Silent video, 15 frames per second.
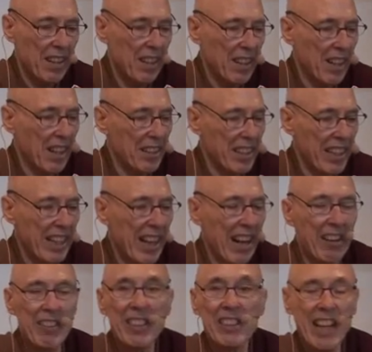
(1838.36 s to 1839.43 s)

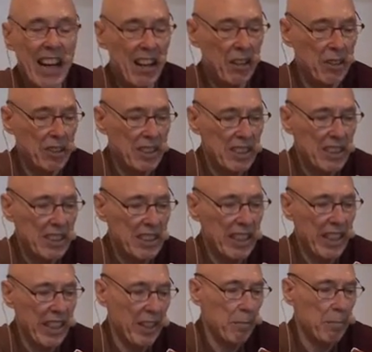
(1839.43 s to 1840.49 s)
Ghatikara's house, and
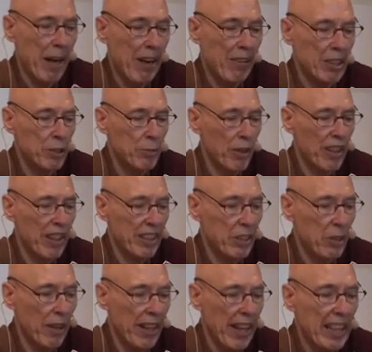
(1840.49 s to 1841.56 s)
then the parents were there,
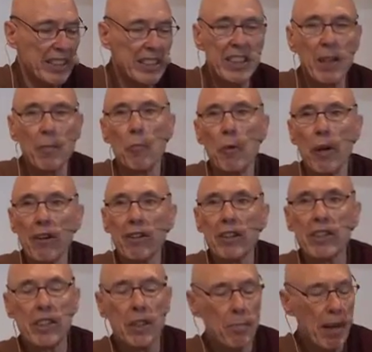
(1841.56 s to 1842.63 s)
so I asked them, where
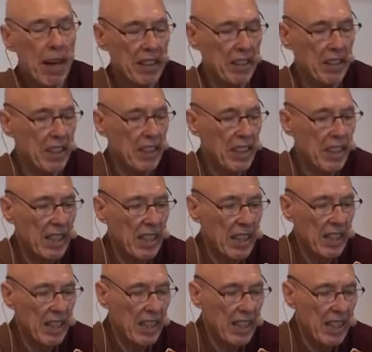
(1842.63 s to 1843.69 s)
is the potter?
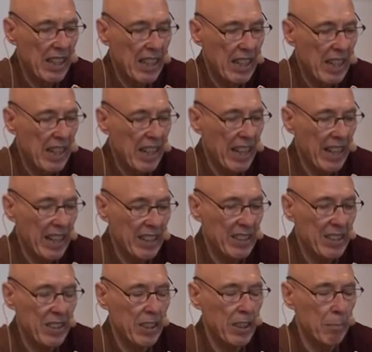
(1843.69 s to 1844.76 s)

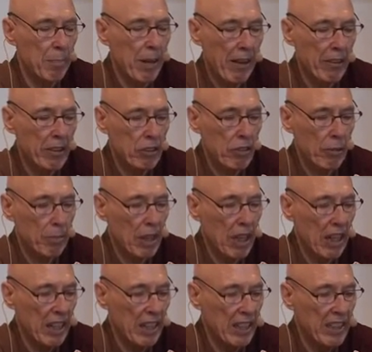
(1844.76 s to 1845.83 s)
And the parents
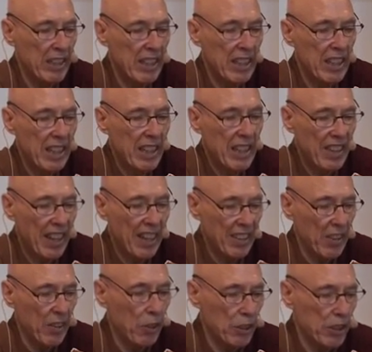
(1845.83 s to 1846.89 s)
replied that
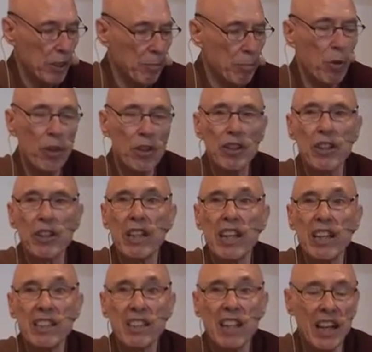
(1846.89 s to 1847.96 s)
your supporter
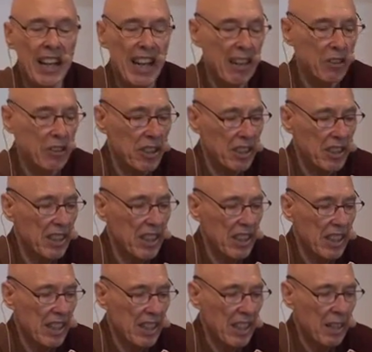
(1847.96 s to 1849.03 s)
has gone out,
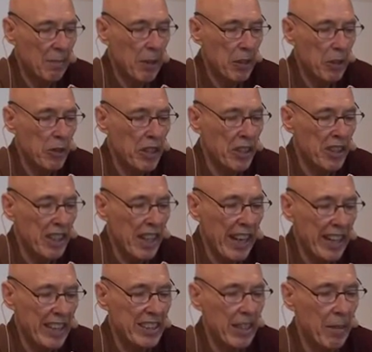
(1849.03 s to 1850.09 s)
but you can
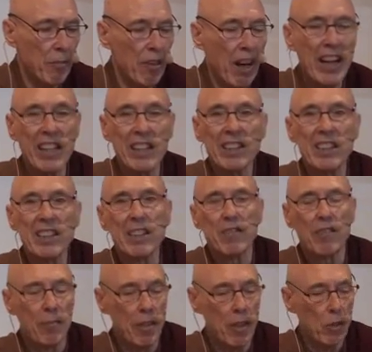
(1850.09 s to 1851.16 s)
take some rice
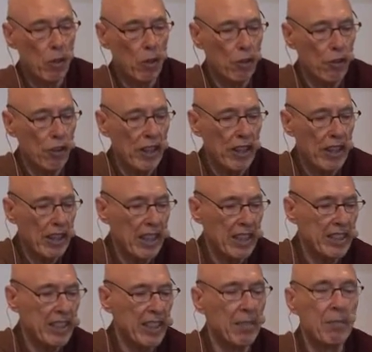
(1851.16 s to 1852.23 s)
from the cauldron and
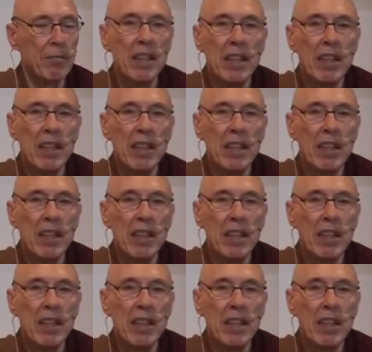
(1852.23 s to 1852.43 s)
some